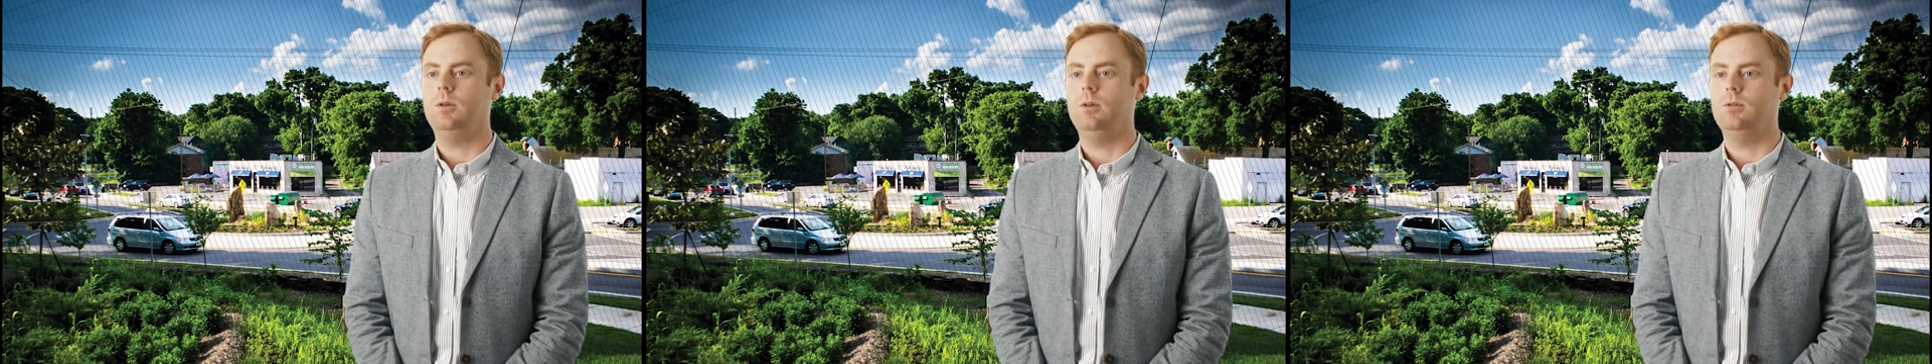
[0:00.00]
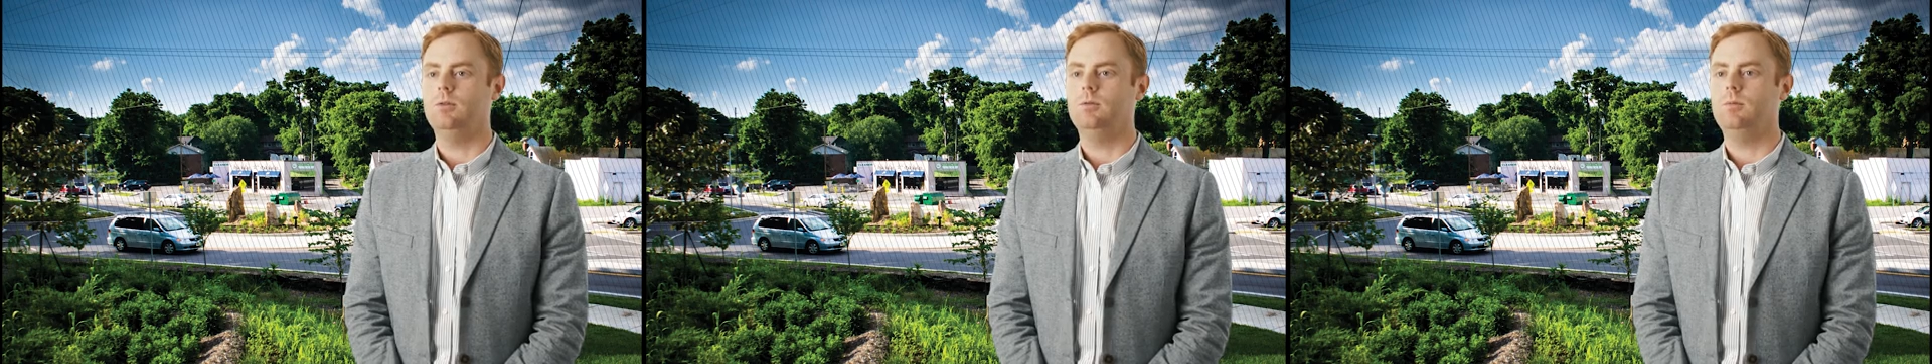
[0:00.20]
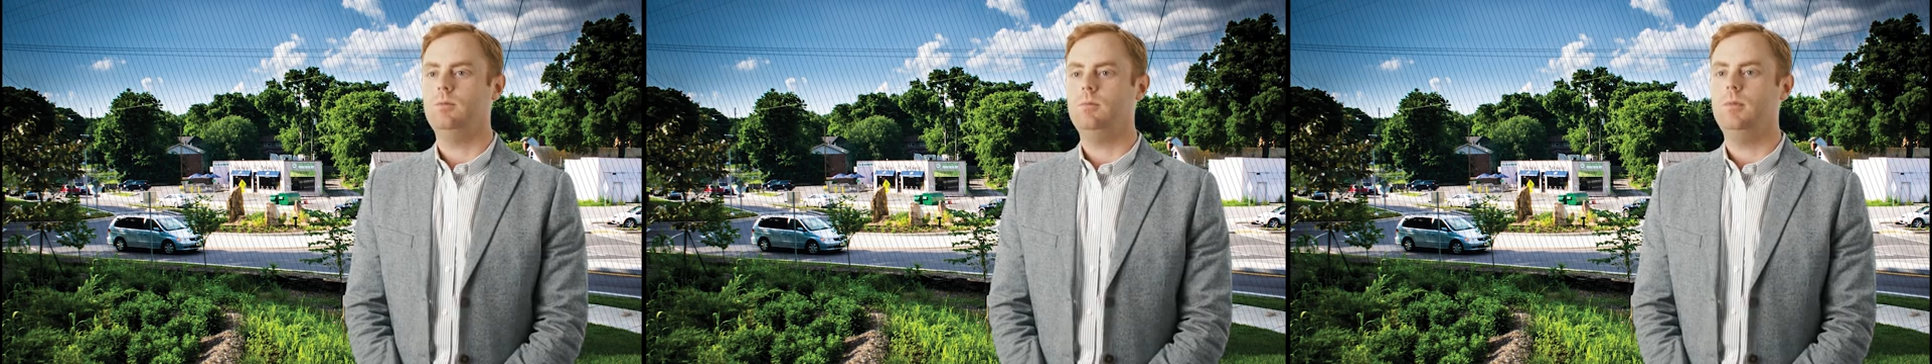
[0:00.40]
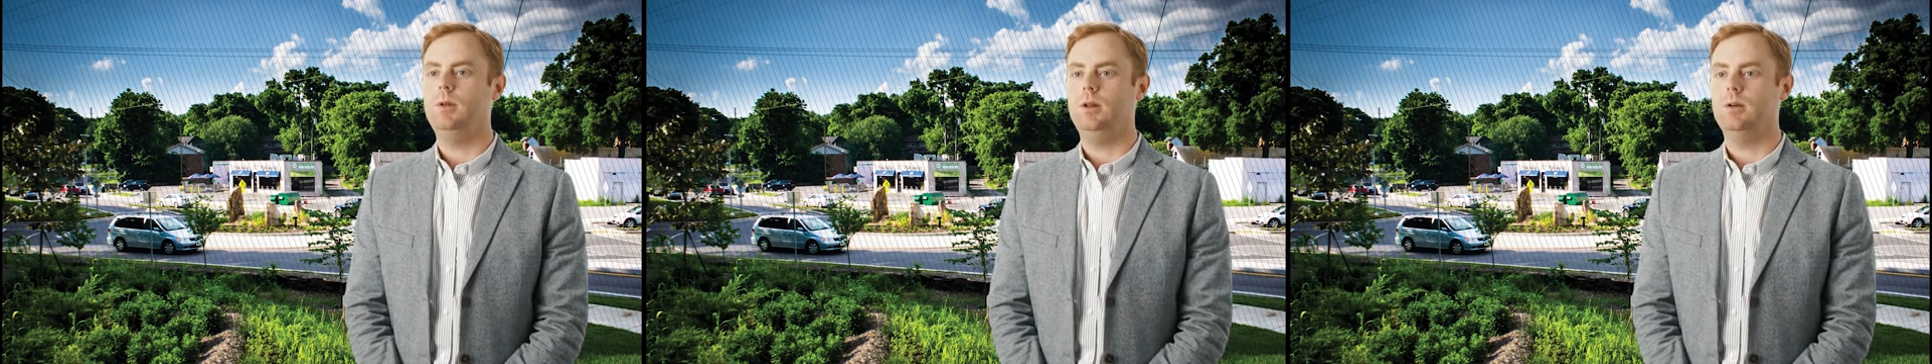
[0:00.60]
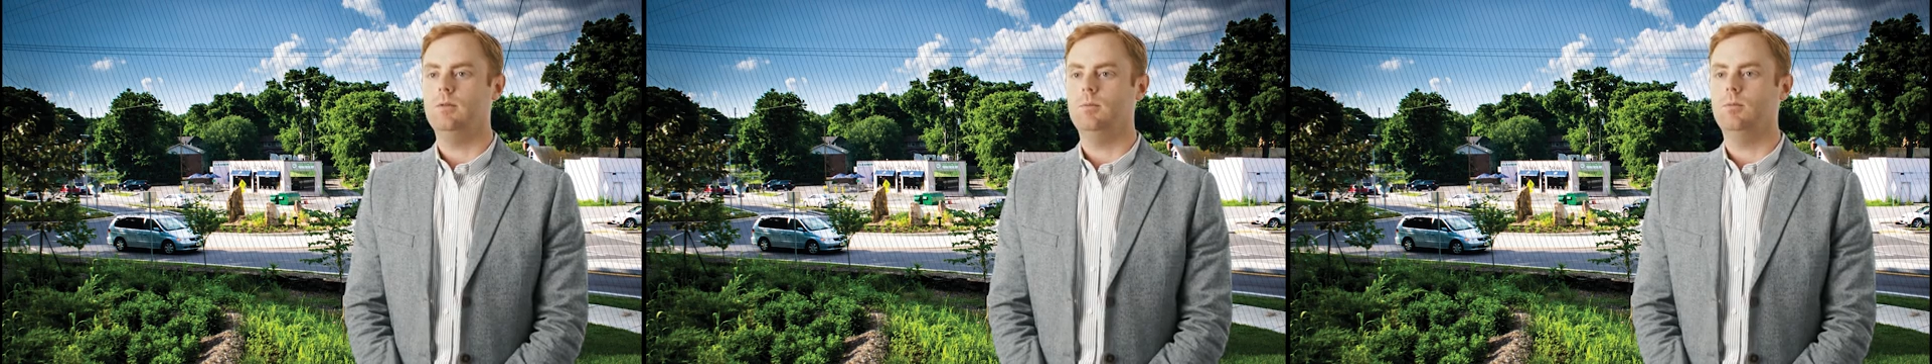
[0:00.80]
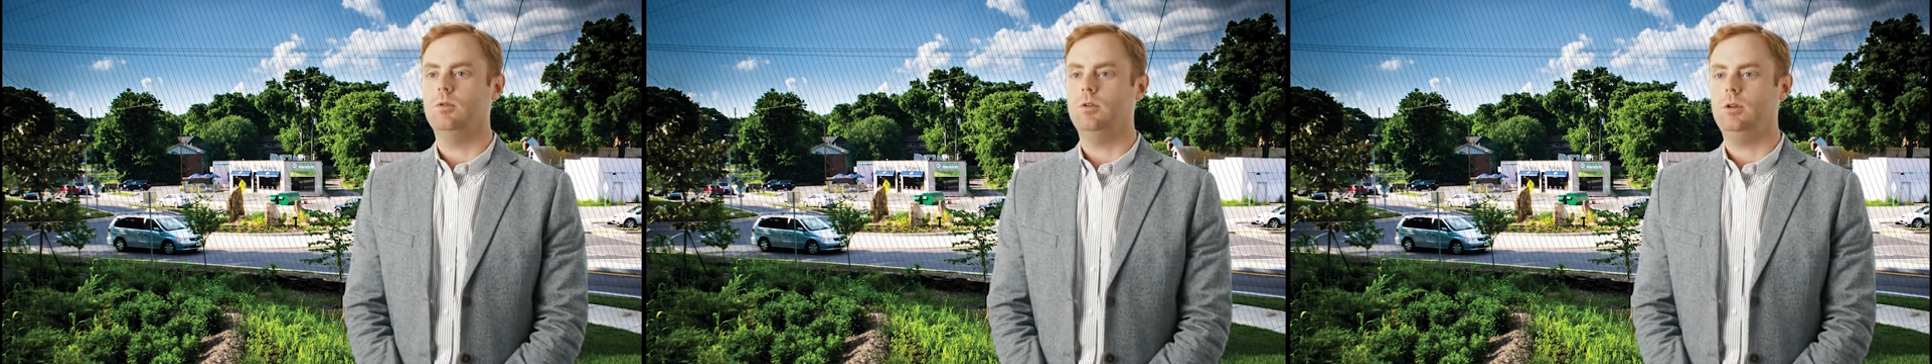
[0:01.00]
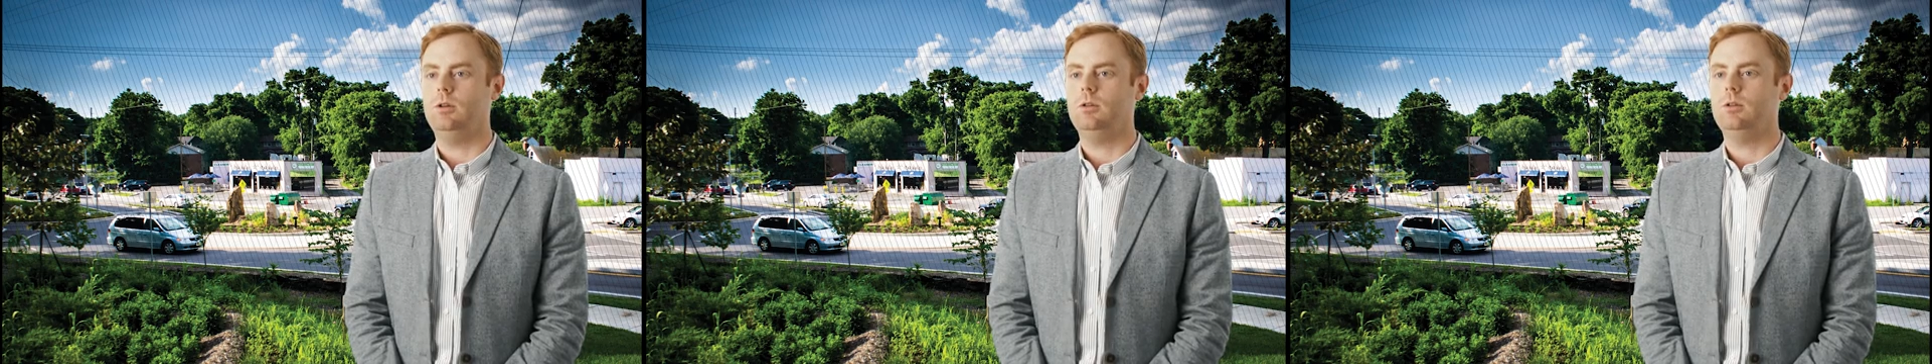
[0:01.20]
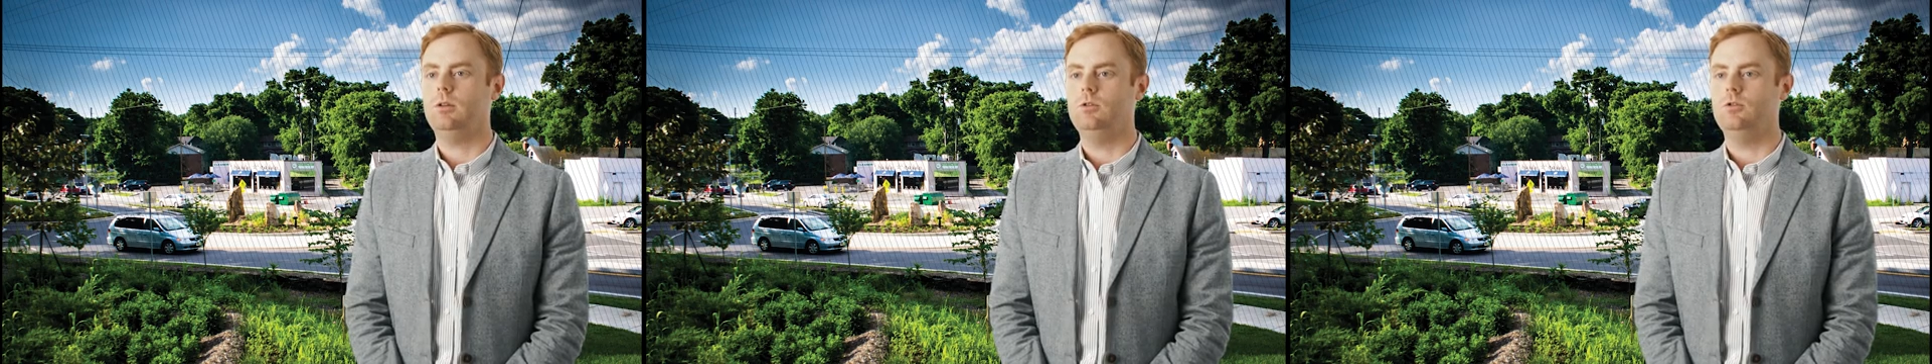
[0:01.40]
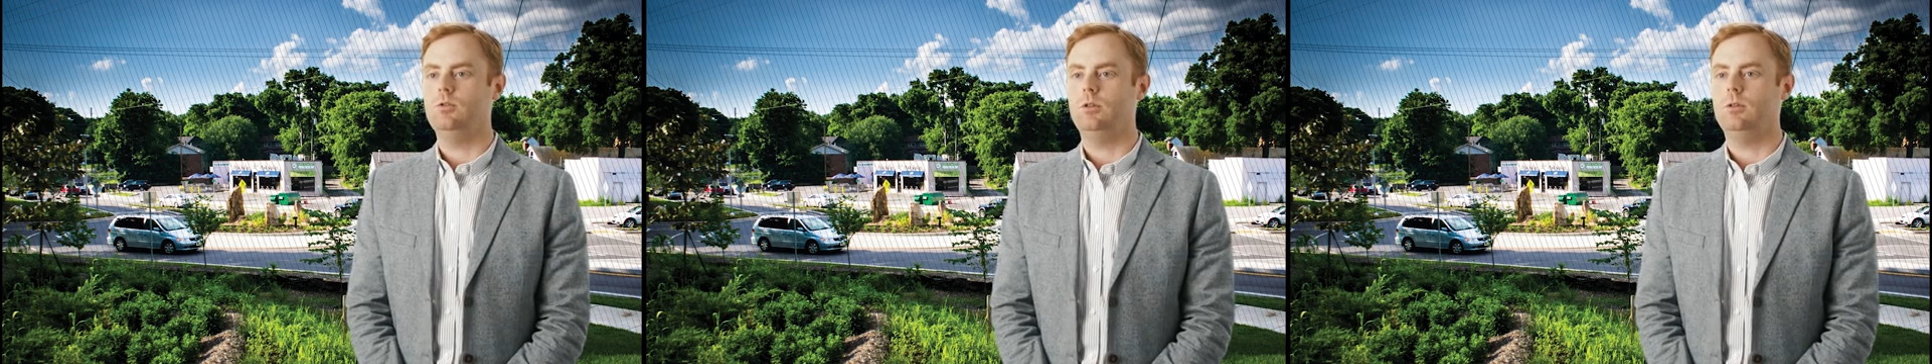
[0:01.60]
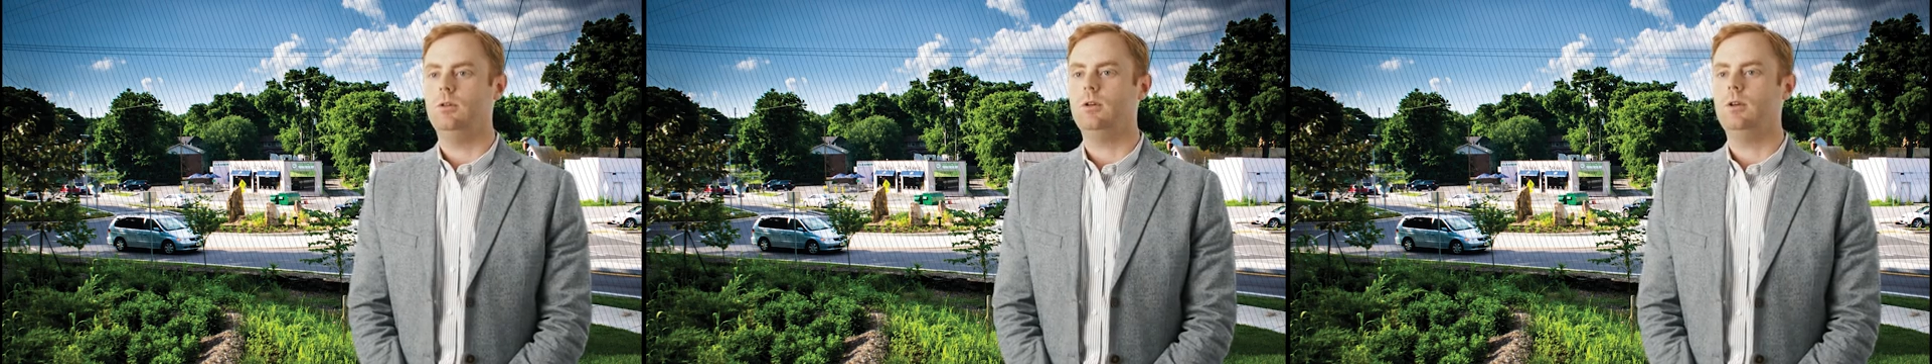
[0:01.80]
because many of them really
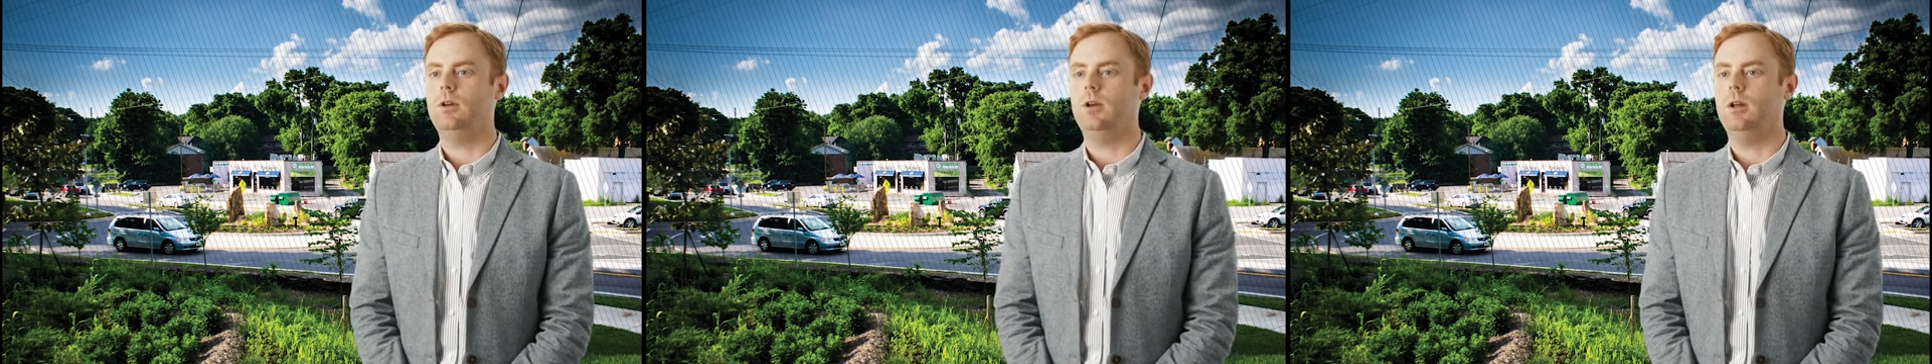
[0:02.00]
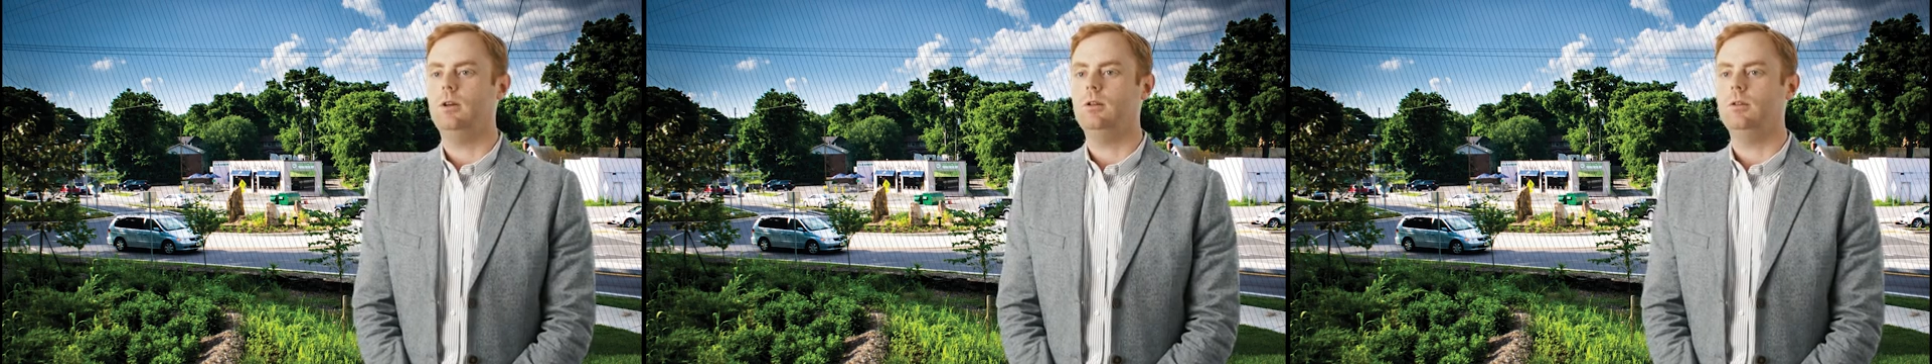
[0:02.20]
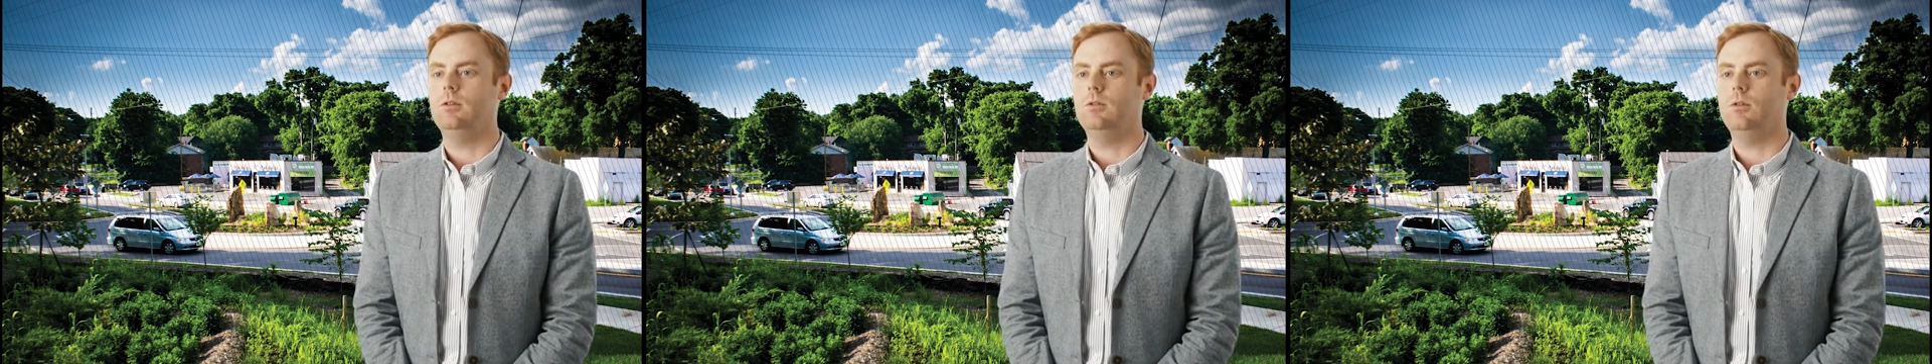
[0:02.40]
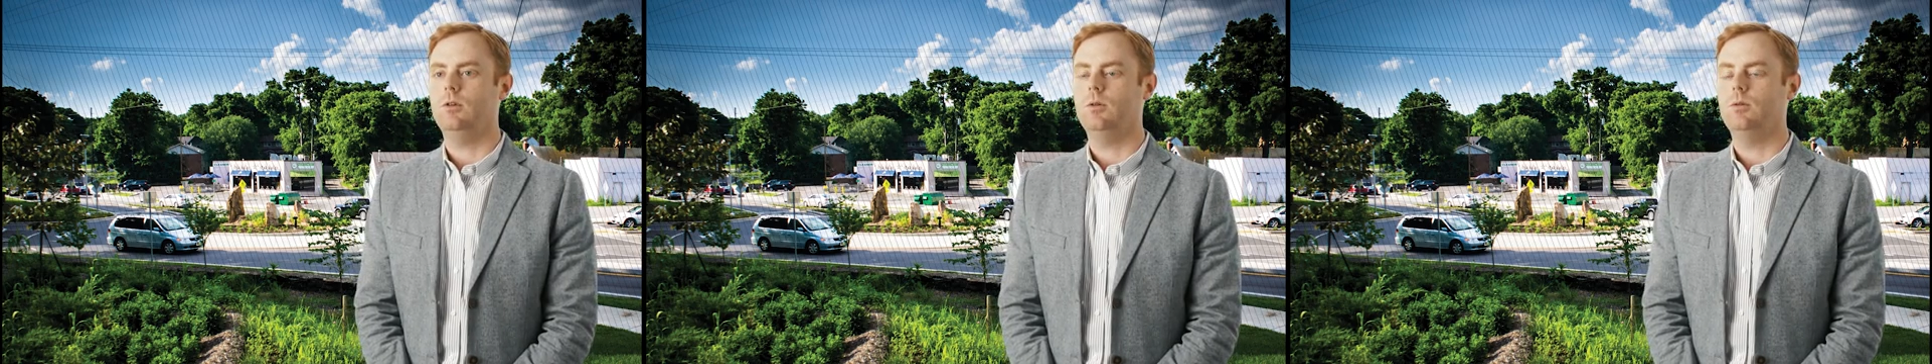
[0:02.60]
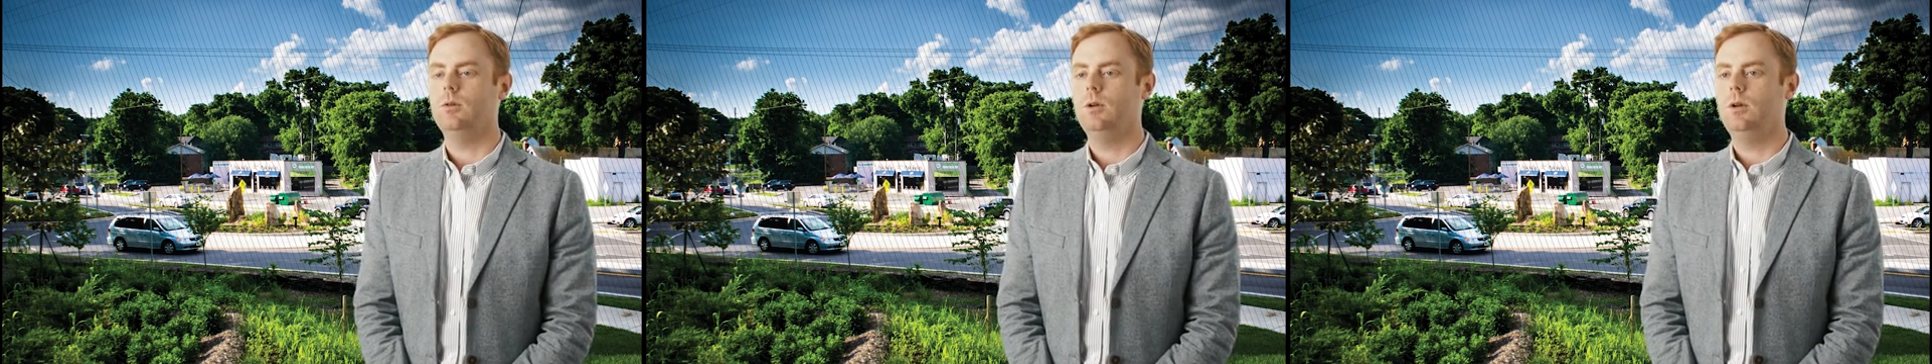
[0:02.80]
enjoyed looking at it, and so